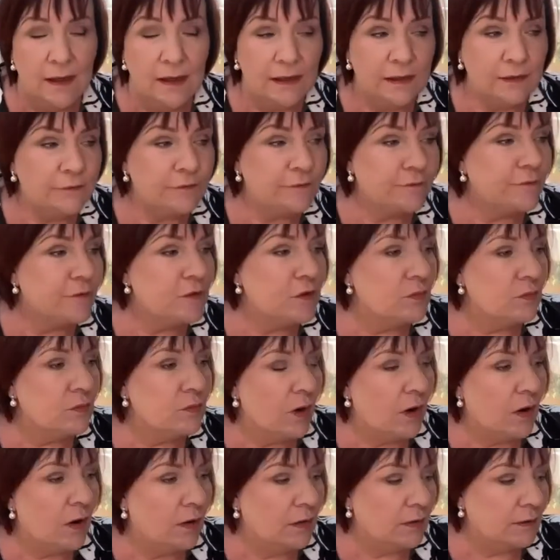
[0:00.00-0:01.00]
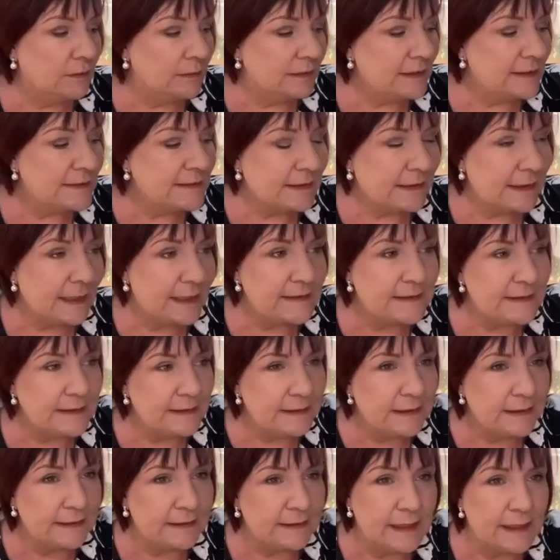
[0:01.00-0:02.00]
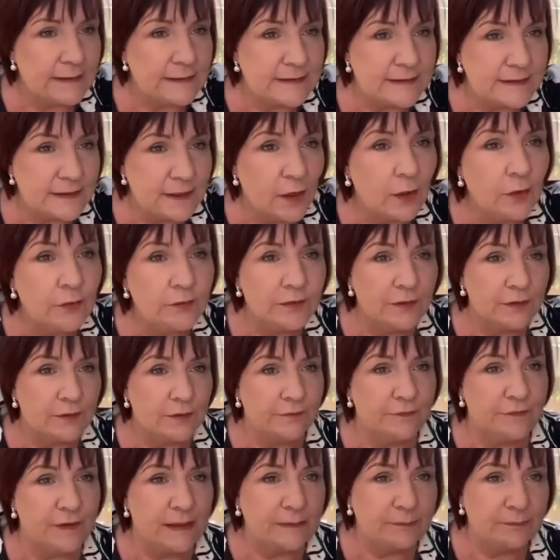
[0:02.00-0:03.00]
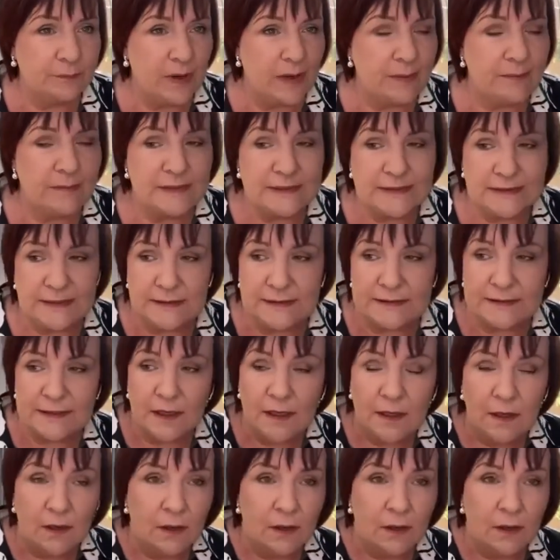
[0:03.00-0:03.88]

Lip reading: if you are litigating against the owner of that premises,